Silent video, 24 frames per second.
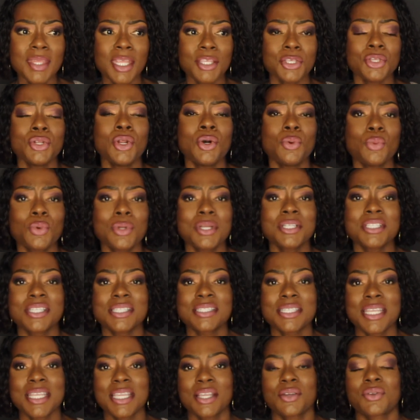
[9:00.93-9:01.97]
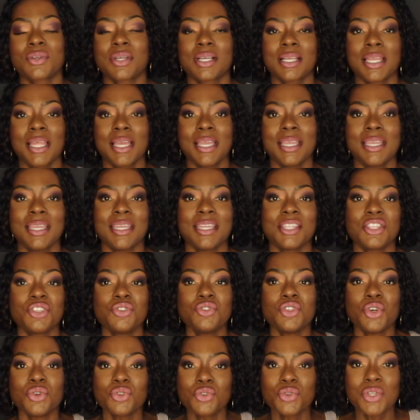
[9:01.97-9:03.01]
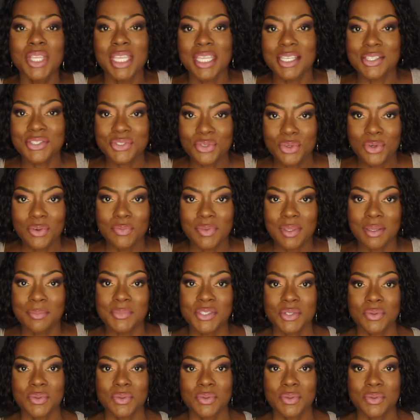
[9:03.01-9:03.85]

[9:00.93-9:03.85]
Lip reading: You don't want to just take on a client and you know you can't serve them.